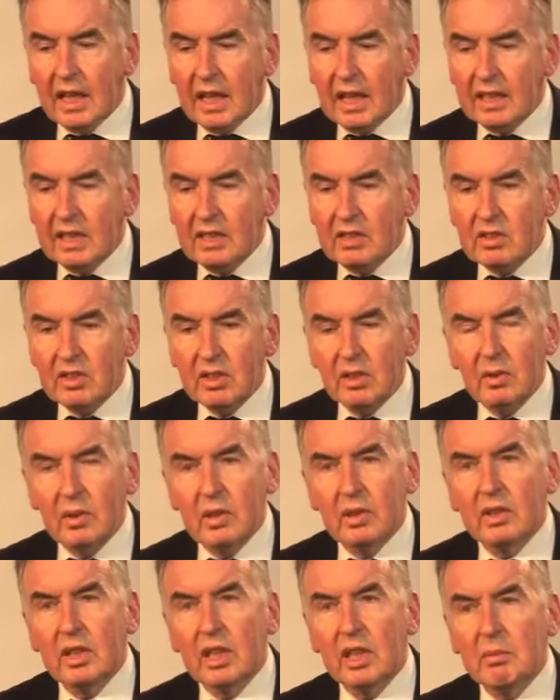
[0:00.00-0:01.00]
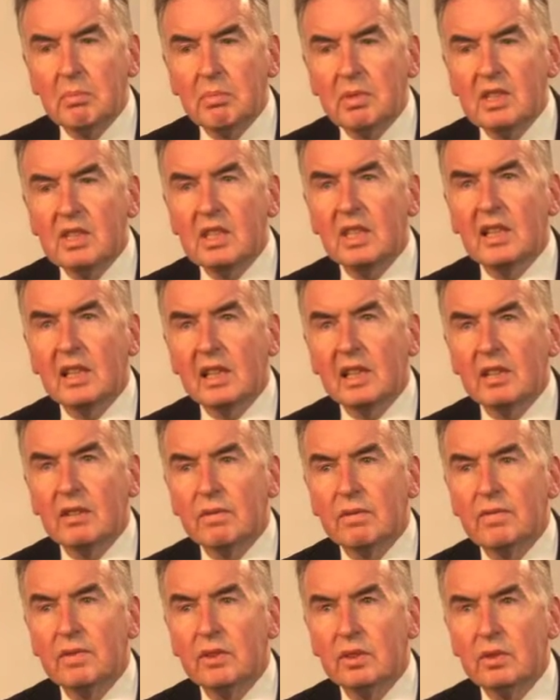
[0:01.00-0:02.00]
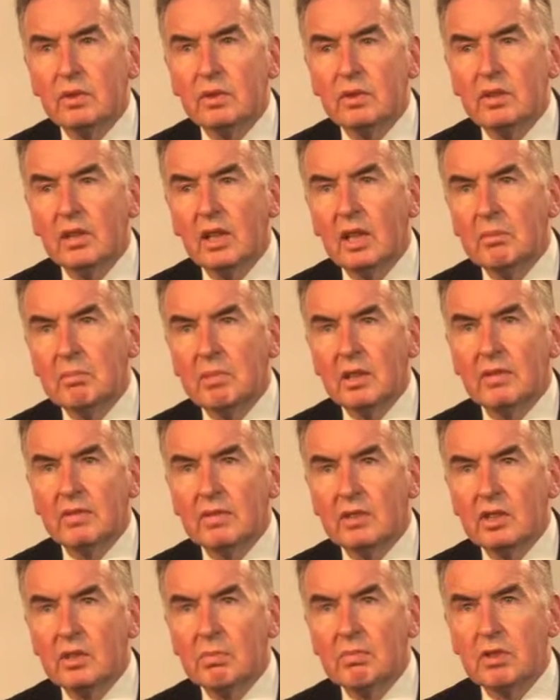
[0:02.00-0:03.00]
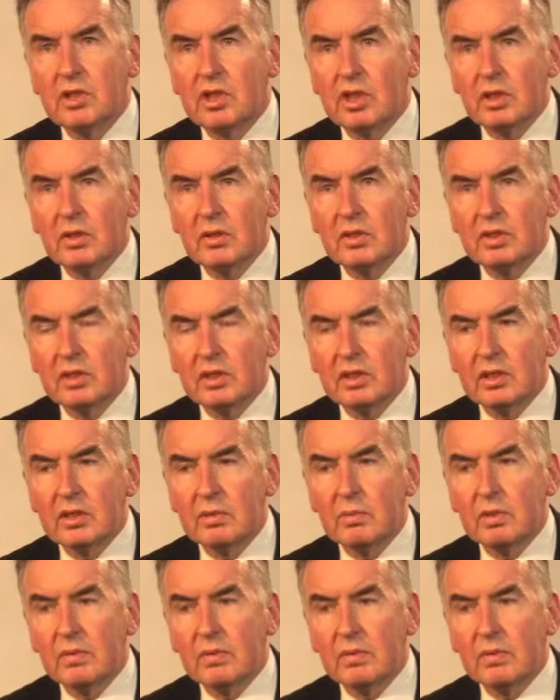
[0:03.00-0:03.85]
and into looking particularly at food and beverage producers.